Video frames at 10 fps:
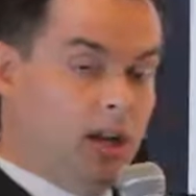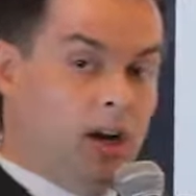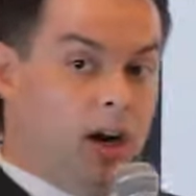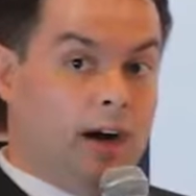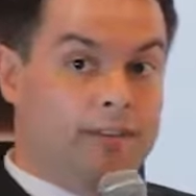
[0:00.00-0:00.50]

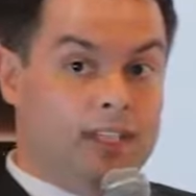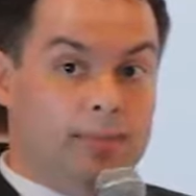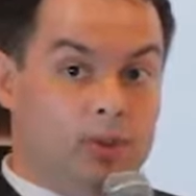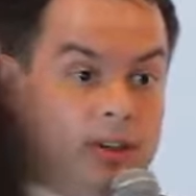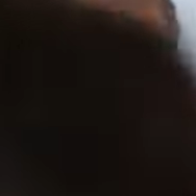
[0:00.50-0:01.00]

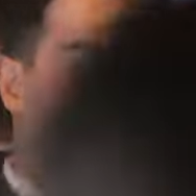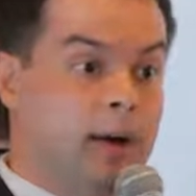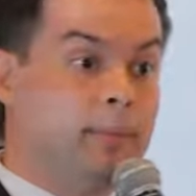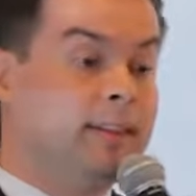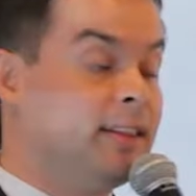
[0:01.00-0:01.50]
Oftentimes you can
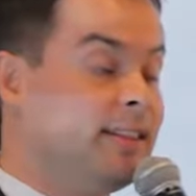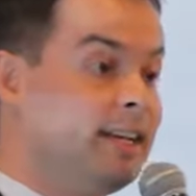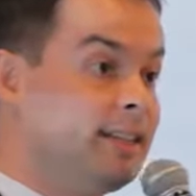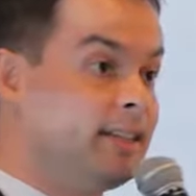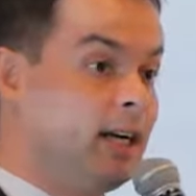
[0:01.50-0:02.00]
palpate the
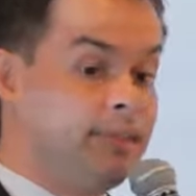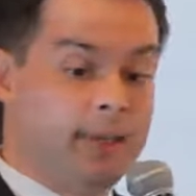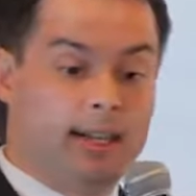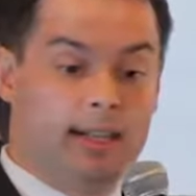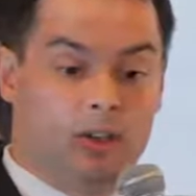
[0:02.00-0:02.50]
tendon stump
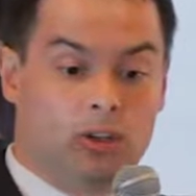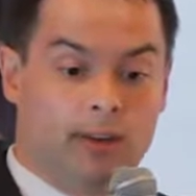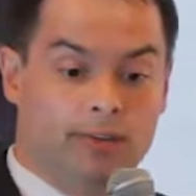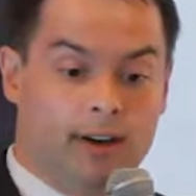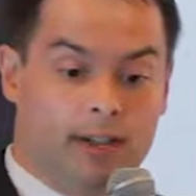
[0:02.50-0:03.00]
in the
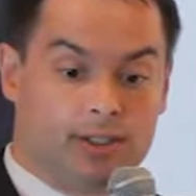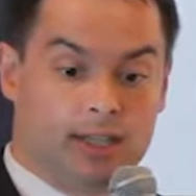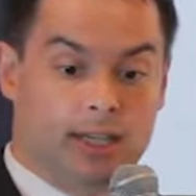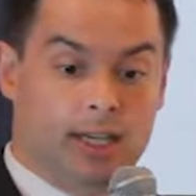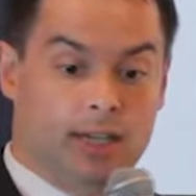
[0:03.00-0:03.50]
cubital
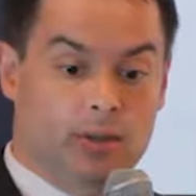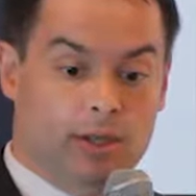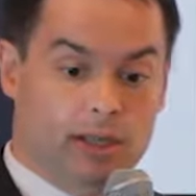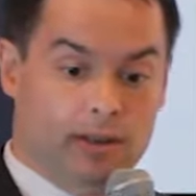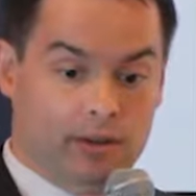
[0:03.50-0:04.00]
fossa, and you
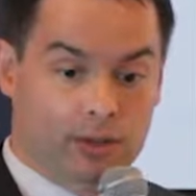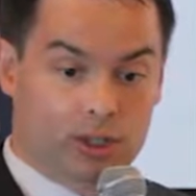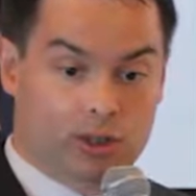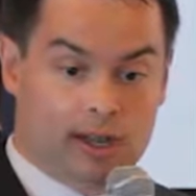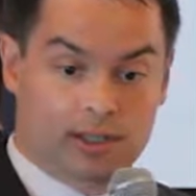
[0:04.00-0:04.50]
can
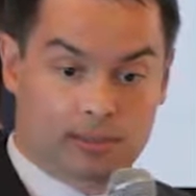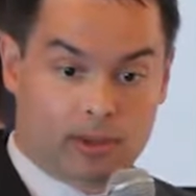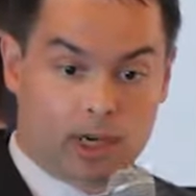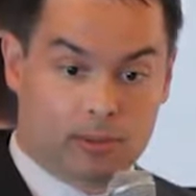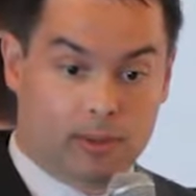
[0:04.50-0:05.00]
visualize the
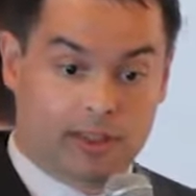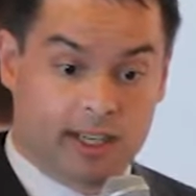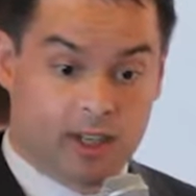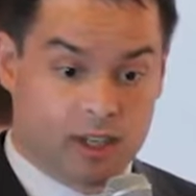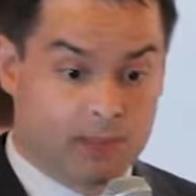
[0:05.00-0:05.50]
proximal
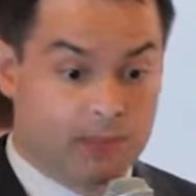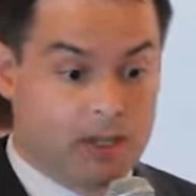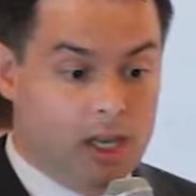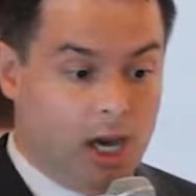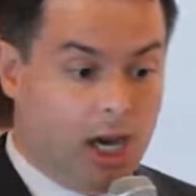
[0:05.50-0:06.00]
migration
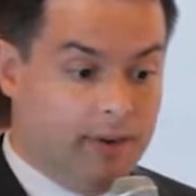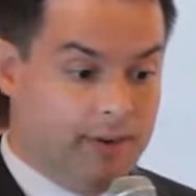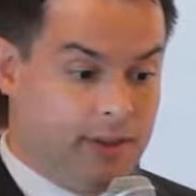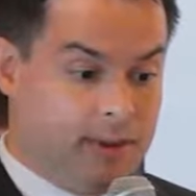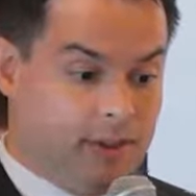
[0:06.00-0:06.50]

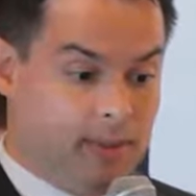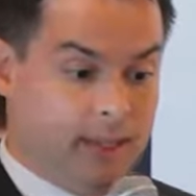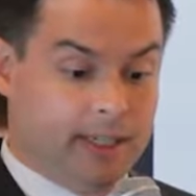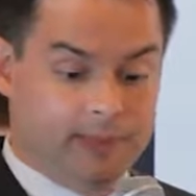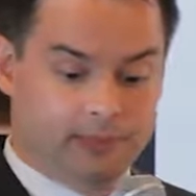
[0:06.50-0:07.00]
of the muscle
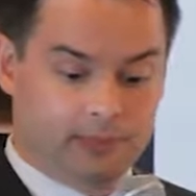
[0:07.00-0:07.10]
belly.